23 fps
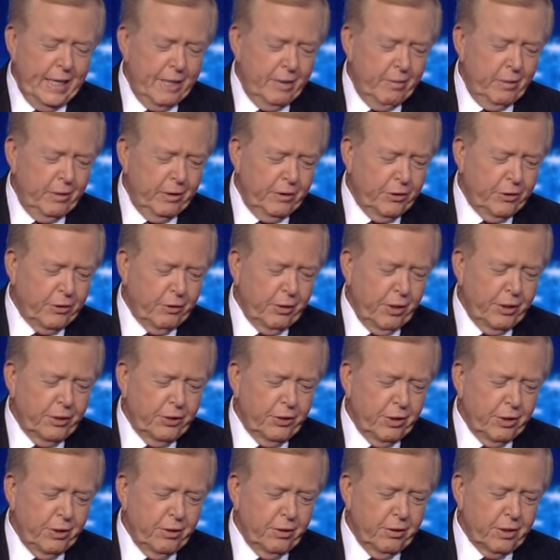any
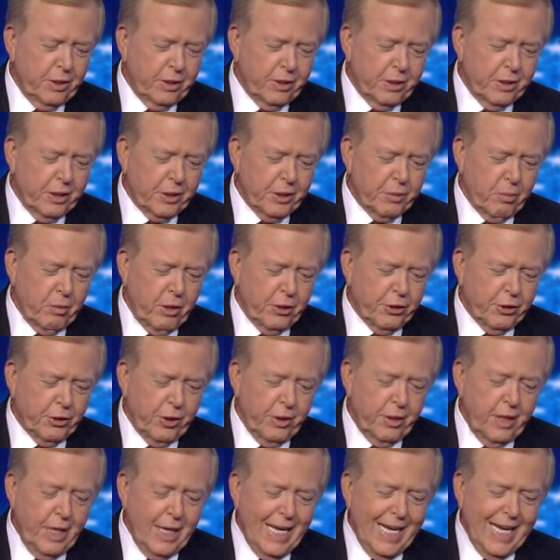administration uses the
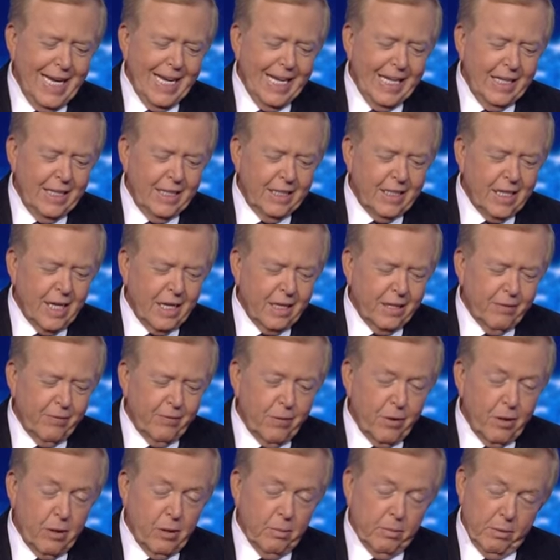expression
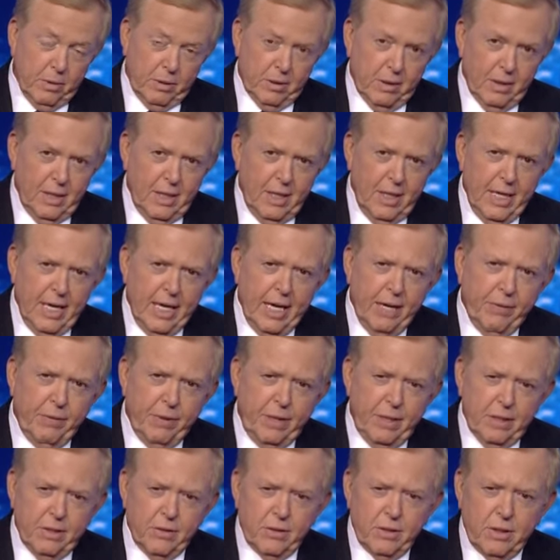incontrovertible
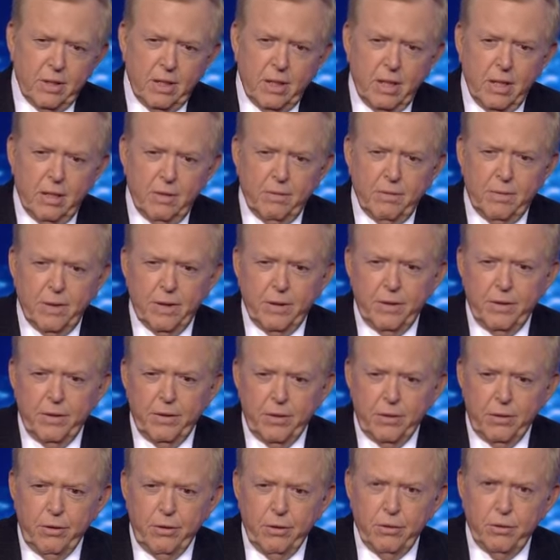evidence of
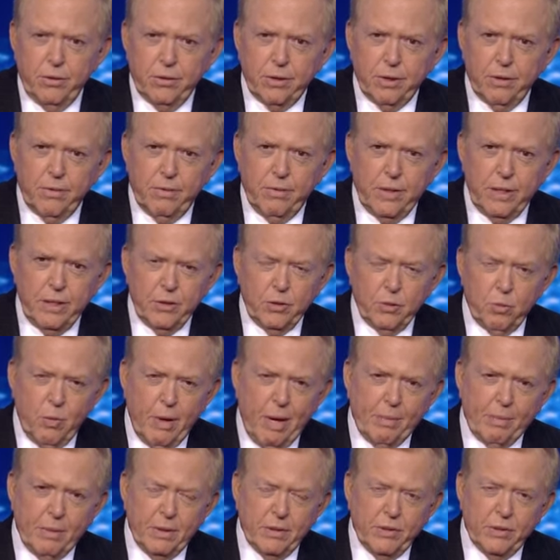the use of these
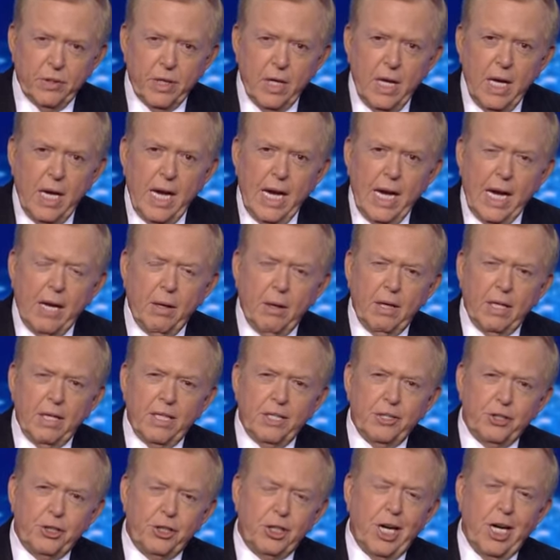weapons, and it
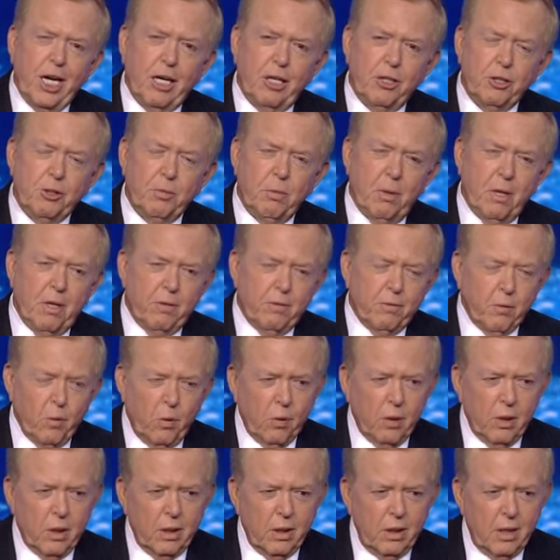is challenged by
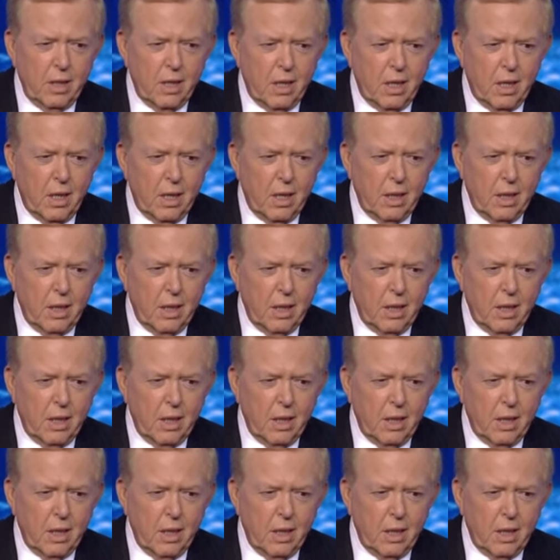foreign,